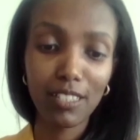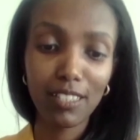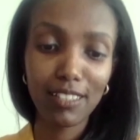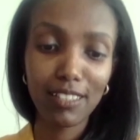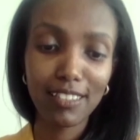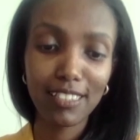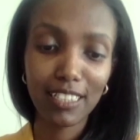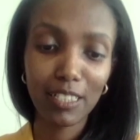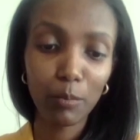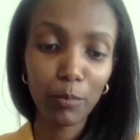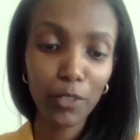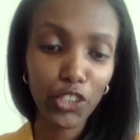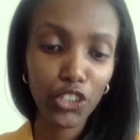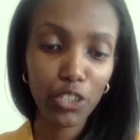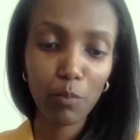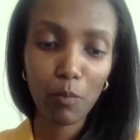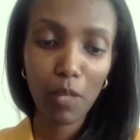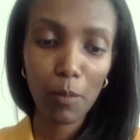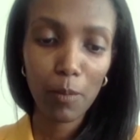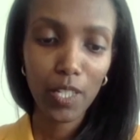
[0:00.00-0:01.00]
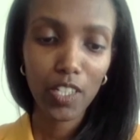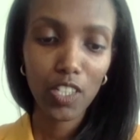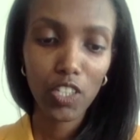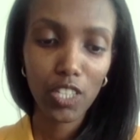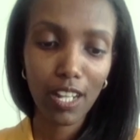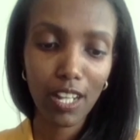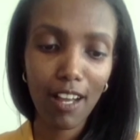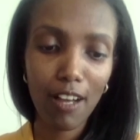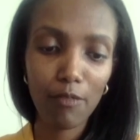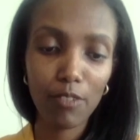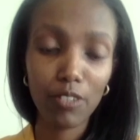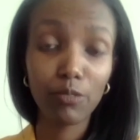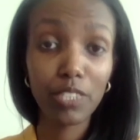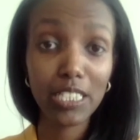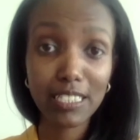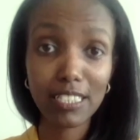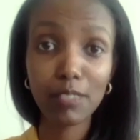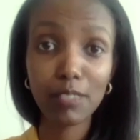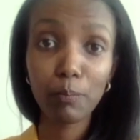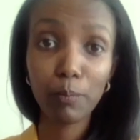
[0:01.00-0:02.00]
the commission maybe could have a
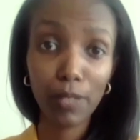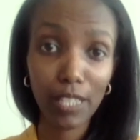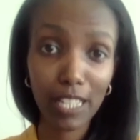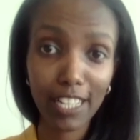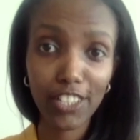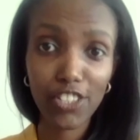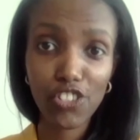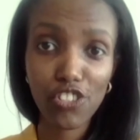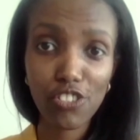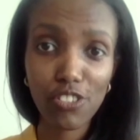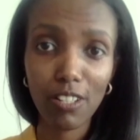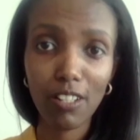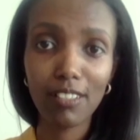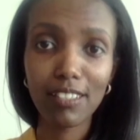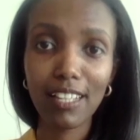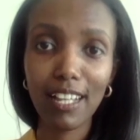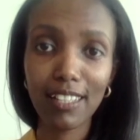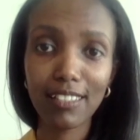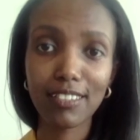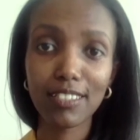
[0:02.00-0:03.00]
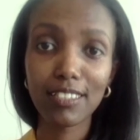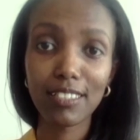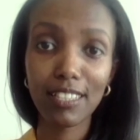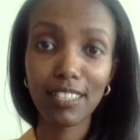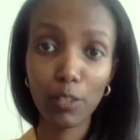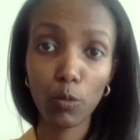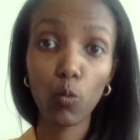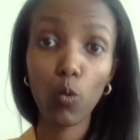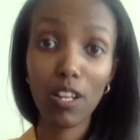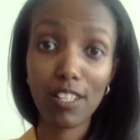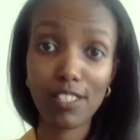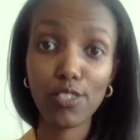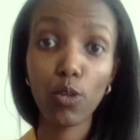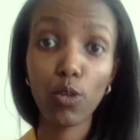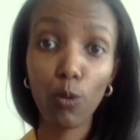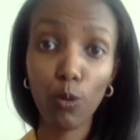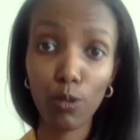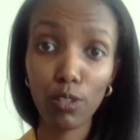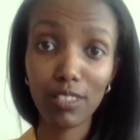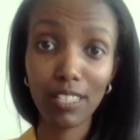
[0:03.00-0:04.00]
written pledge that it wants
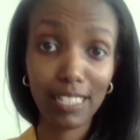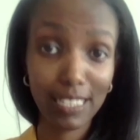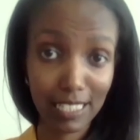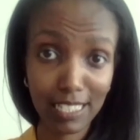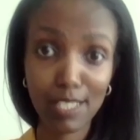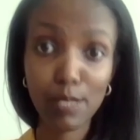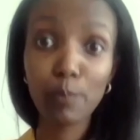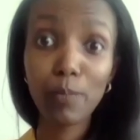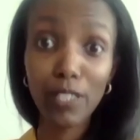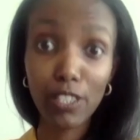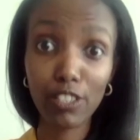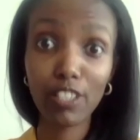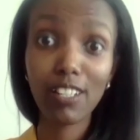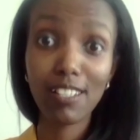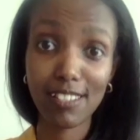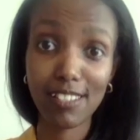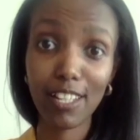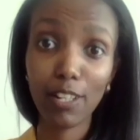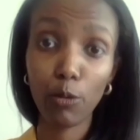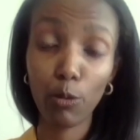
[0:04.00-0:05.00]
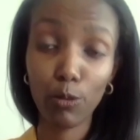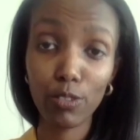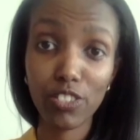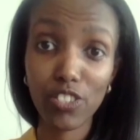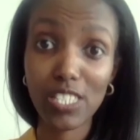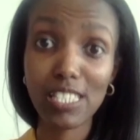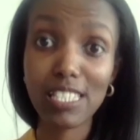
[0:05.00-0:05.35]
all, at least political stakeholders,